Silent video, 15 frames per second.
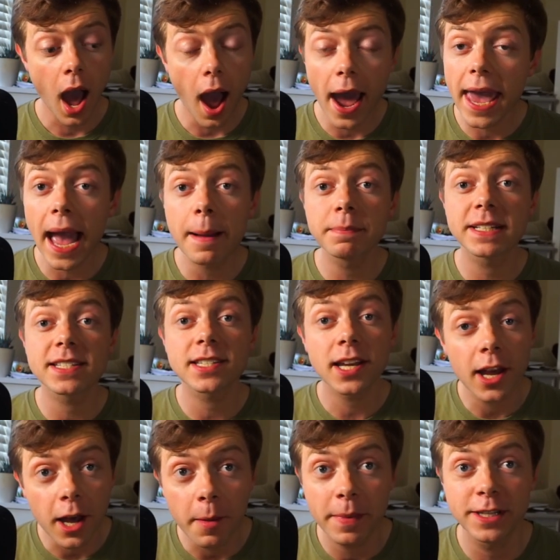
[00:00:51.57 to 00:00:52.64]
I am
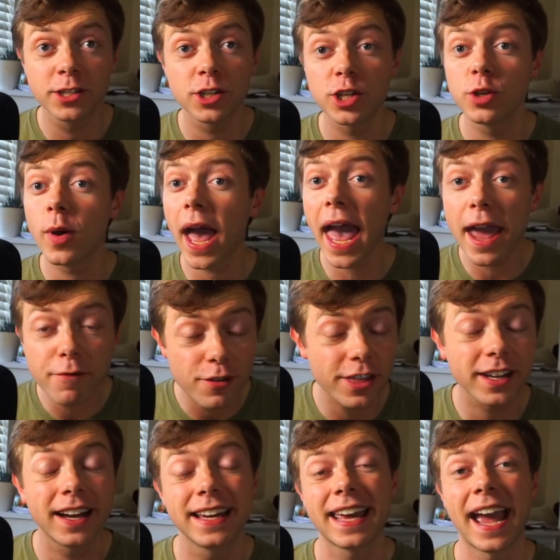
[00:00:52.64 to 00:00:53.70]
determined to do
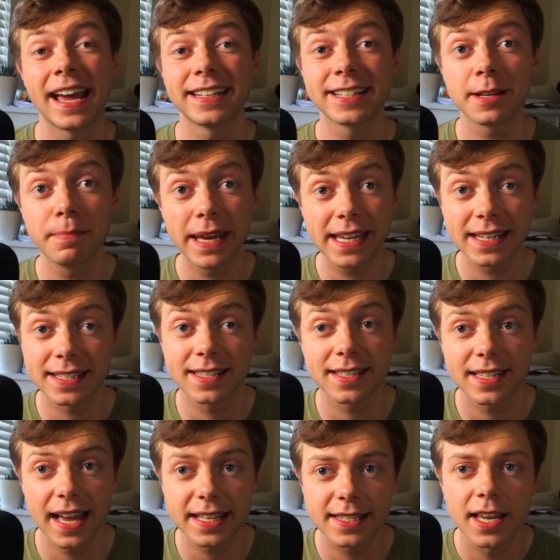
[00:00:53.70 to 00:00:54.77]
everything I can to make it a
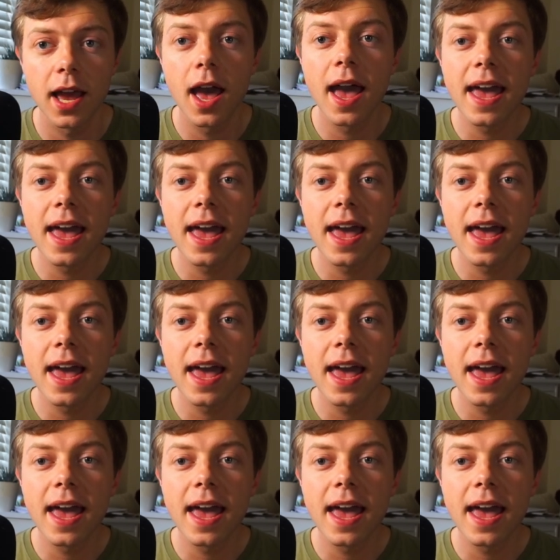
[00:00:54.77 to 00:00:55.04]
success.